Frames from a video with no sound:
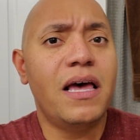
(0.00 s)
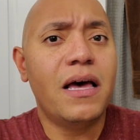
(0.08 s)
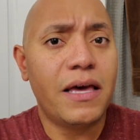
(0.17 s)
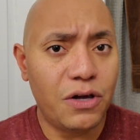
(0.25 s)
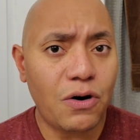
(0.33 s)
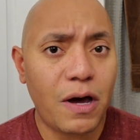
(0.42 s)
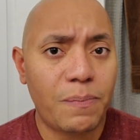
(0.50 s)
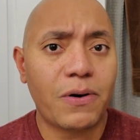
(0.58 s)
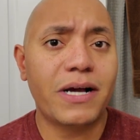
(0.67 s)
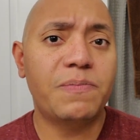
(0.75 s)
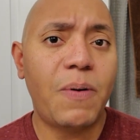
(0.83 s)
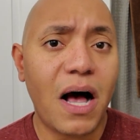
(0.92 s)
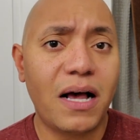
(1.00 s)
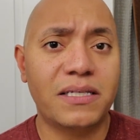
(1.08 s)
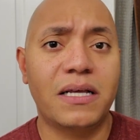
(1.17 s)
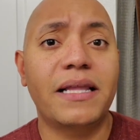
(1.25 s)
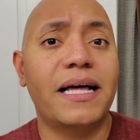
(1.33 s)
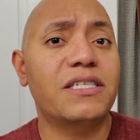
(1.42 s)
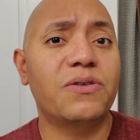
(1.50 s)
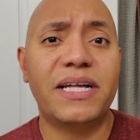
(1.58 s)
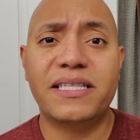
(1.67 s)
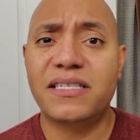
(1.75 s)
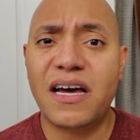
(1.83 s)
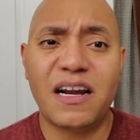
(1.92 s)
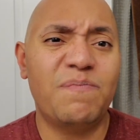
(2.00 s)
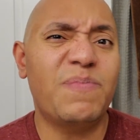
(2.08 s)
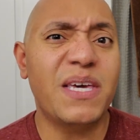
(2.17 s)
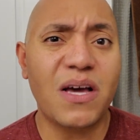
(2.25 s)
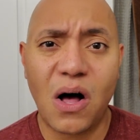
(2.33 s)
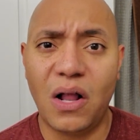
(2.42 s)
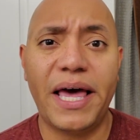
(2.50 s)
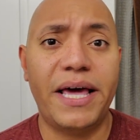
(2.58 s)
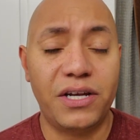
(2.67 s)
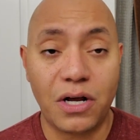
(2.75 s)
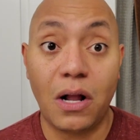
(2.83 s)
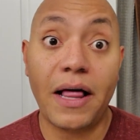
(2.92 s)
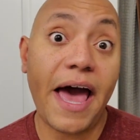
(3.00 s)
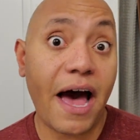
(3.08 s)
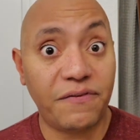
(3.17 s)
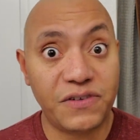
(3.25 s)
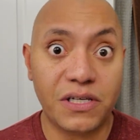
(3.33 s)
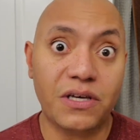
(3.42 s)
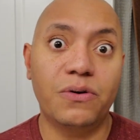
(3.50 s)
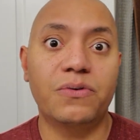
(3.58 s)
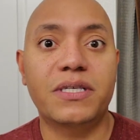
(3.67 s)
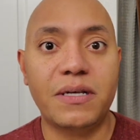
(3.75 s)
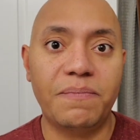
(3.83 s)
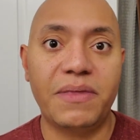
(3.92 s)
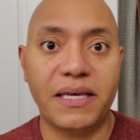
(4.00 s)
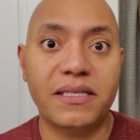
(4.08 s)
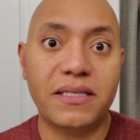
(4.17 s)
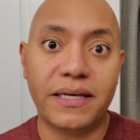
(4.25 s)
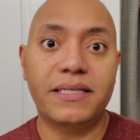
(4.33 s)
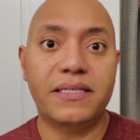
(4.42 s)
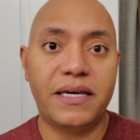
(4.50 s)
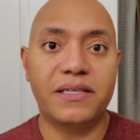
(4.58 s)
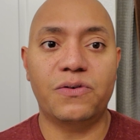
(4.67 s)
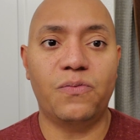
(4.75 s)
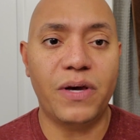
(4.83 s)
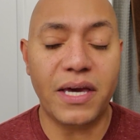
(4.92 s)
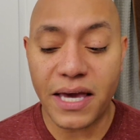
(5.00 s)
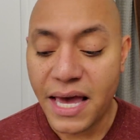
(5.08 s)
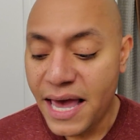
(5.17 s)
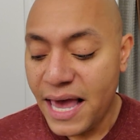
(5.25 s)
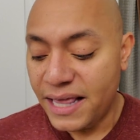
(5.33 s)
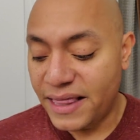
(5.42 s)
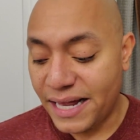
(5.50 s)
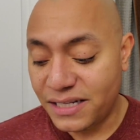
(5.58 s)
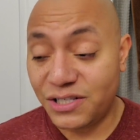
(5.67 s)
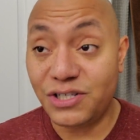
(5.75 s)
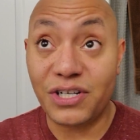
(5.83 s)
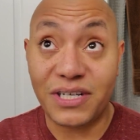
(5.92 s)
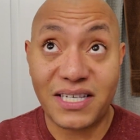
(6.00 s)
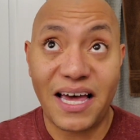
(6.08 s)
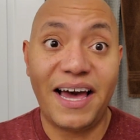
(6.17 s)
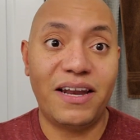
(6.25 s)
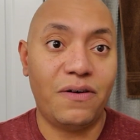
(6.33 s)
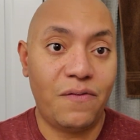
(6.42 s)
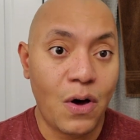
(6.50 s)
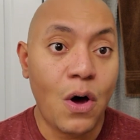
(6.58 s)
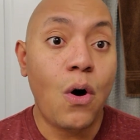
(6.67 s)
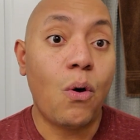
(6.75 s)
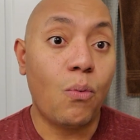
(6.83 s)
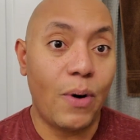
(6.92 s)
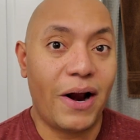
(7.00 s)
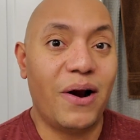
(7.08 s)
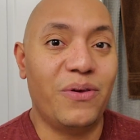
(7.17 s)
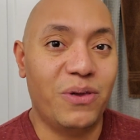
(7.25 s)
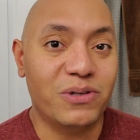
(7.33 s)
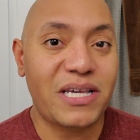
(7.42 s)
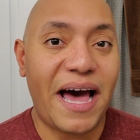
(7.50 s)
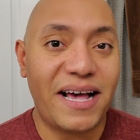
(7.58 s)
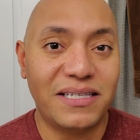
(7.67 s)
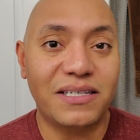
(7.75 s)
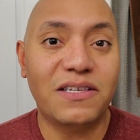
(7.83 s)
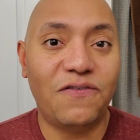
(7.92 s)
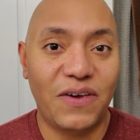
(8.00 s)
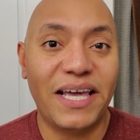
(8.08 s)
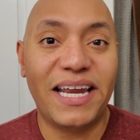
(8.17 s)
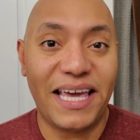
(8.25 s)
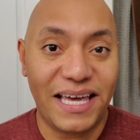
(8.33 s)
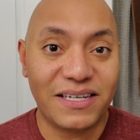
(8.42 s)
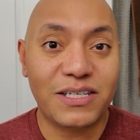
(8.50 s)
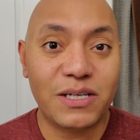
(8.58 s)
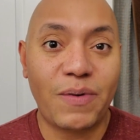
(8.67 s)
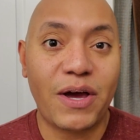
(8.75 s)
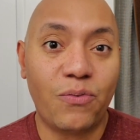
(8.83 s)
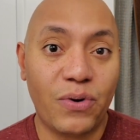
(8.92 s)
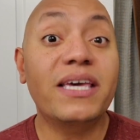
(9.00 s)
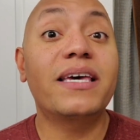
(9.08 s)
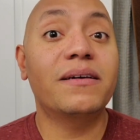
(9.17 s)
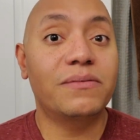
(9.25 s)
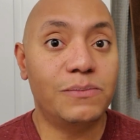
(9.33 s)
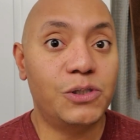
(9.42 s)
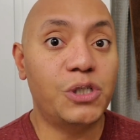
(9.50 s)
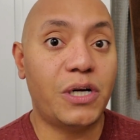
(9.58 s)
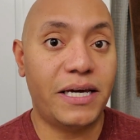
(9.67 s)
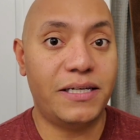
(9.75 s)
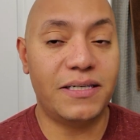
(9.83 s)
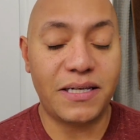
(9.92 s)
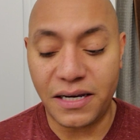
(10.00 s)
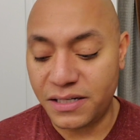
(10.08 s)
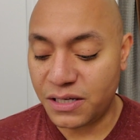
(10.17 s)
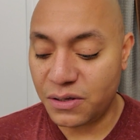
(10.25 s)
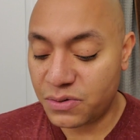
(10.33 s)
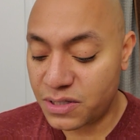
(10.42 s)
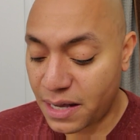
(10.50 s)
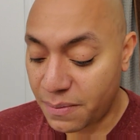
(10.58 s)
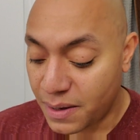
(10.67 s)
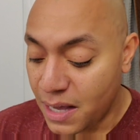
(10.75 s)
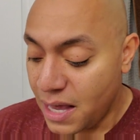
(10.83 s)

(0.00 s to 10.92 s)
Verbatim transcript: you know, I press pause on that. So that's not a be all end all, have to use something 6 days a week. That's just kind of where those acids fit into my week should I decide to use them.